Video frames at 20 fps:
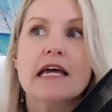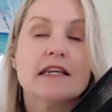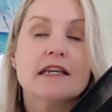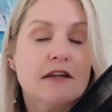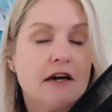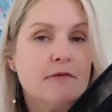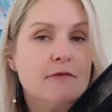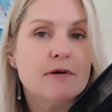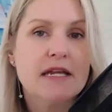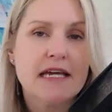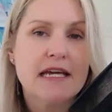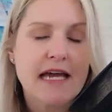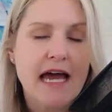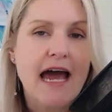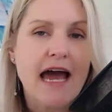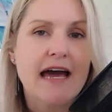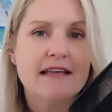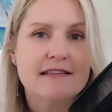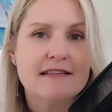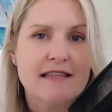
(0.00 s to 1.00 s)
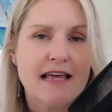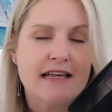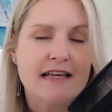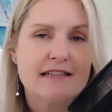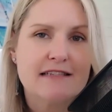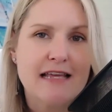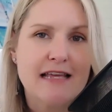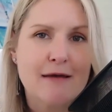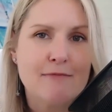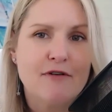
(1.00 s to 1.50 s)
Nobody has that
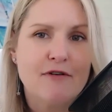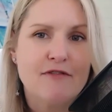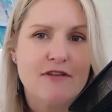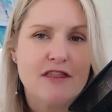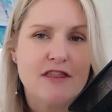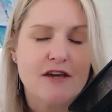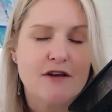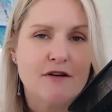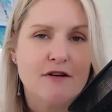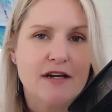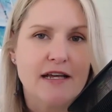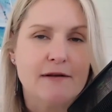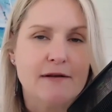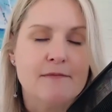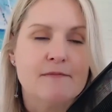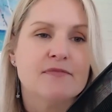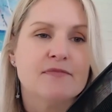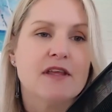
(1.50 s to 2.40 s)
stamp of authority.